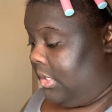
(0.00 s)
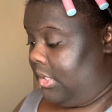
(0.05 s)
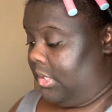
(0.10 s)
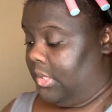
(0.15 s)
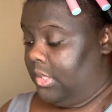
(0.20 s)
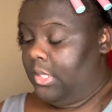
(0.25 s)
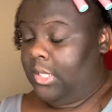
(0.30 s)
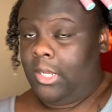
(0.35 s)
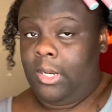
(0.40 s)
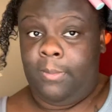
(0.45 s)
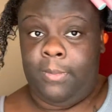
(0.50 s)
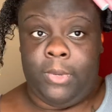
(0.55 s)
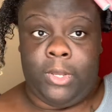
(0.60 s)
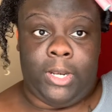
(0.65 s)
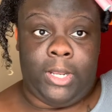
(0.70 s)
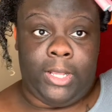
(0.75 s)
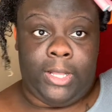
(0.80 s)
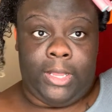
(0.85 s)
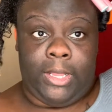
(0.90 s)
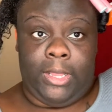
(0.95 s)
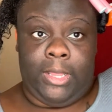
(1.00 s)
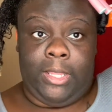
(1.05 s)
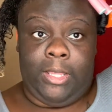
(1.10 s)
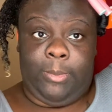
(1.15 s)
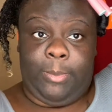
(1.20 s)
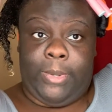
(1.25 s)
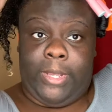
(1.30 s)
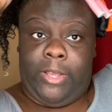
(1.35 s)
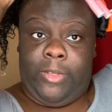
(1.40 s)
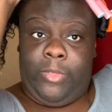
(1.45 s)
then I'm going to
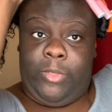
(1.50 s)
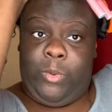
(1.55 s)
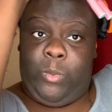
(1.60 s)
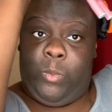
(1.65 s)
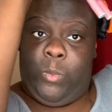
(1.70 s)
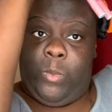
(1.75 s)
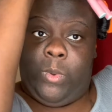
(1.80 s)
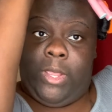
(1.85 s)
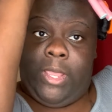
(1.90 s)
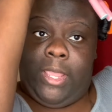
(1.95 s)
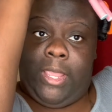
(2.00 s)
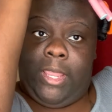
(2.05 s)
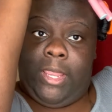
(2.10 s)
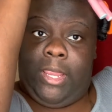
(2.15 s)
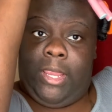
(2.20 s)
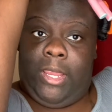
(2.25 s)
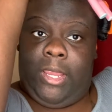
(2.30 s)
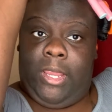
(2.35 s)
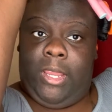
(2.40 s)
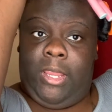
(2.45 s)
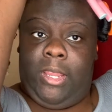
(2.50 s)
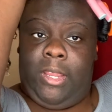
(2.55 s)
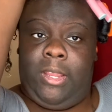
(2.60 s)
clip out the way